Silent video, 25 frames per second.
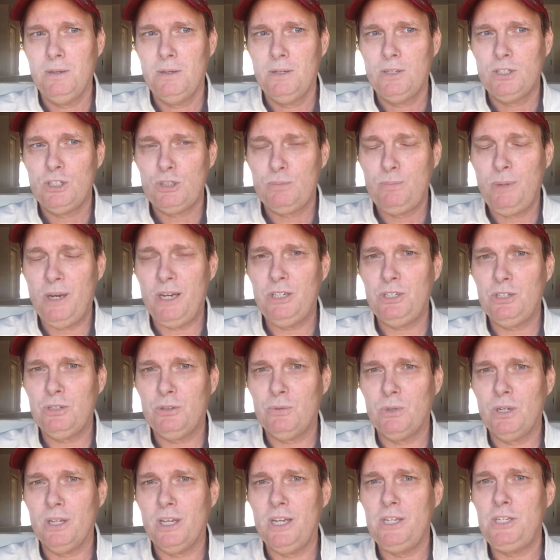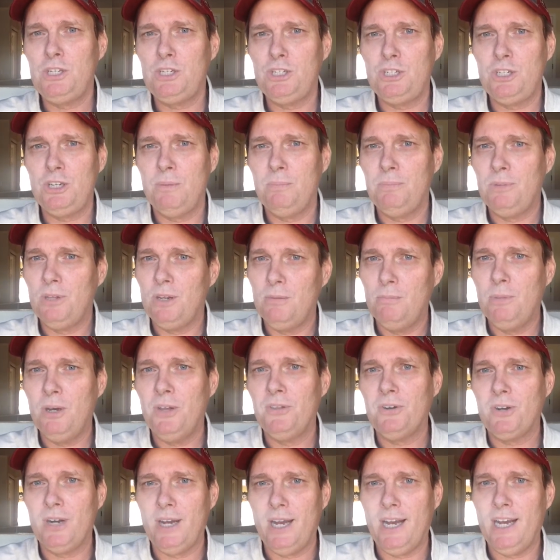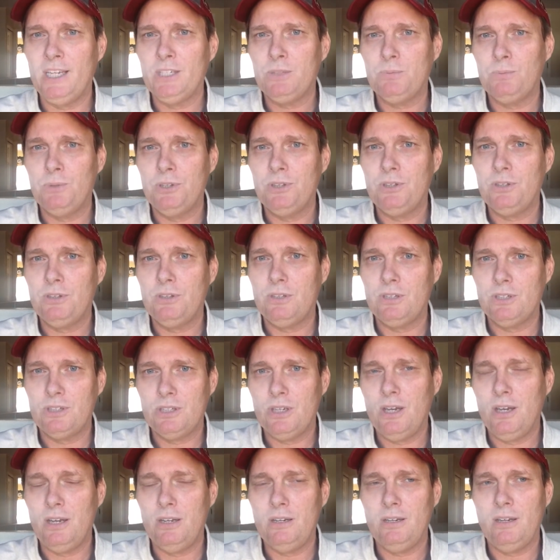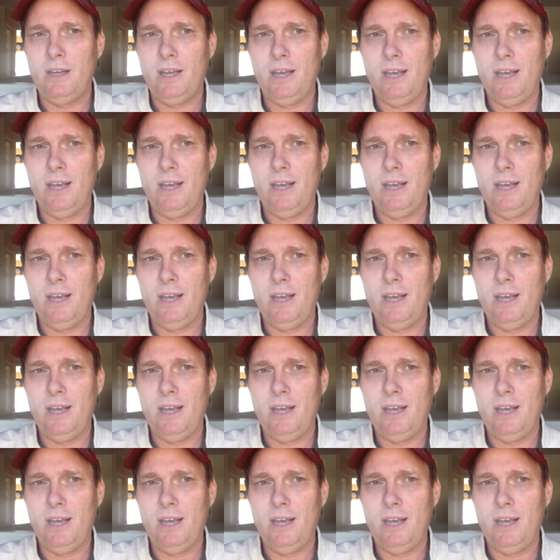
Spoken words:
special relationship that a mother has with the son,